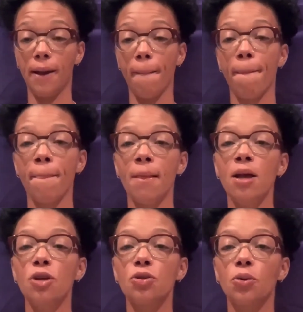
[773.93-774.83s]
So with
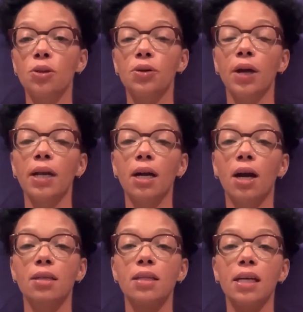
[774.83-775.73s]
credit cards, they get
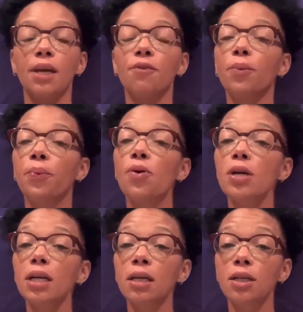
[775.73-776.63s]
reported to
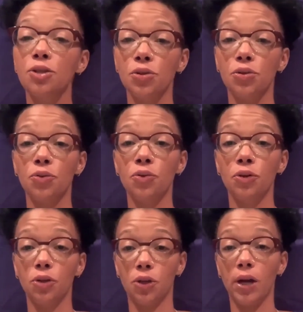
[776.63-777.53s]
your credit
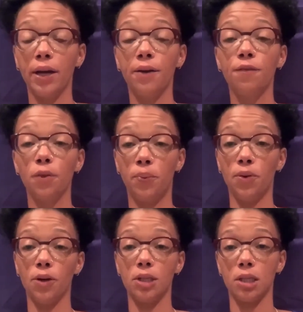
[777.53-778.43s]
reports a
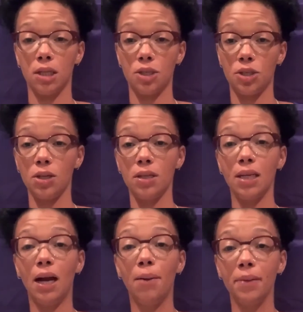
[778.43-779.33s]
certain time
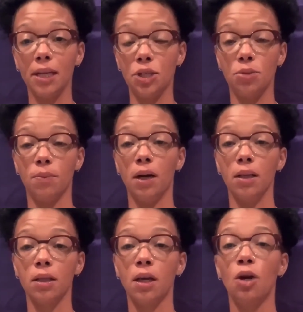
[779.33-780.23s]
each month.
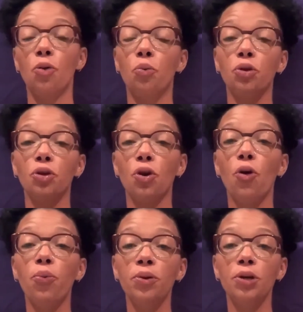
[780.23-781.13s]
When you open your
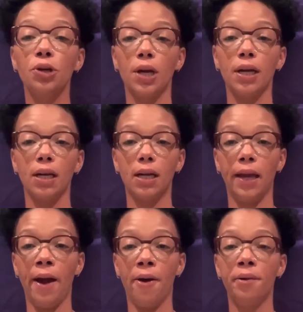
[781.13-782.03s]
credit account,
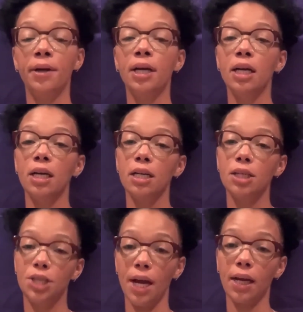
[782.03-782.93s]
check
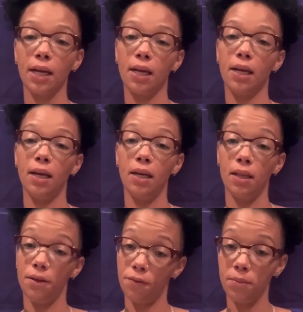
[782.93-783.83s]
in the information